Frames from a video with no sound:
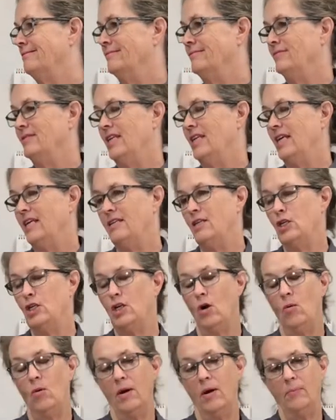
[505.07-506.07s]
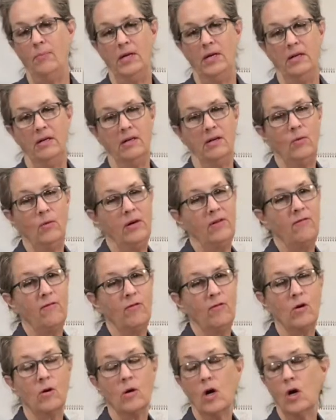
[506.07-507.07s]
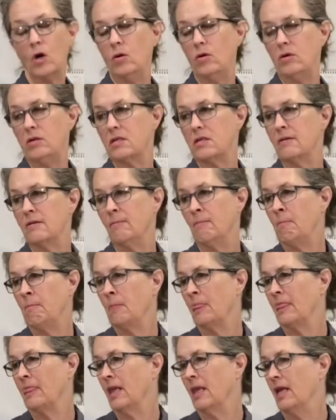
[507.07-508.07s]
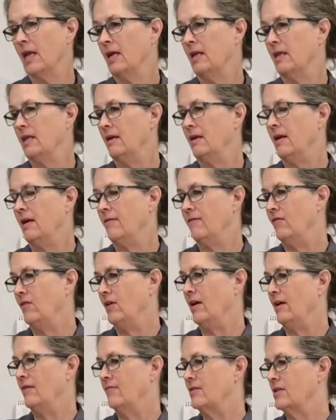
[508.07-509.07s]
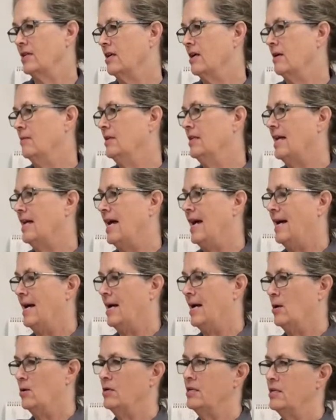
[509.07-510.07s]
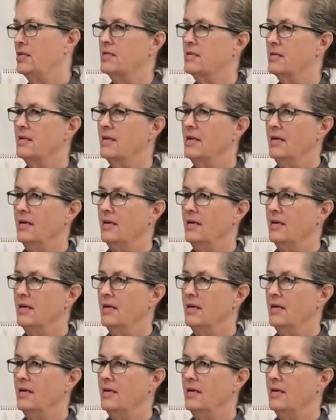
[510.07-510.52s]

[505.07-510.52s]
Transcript: they show up here? We've croaked, and they have to come to the house.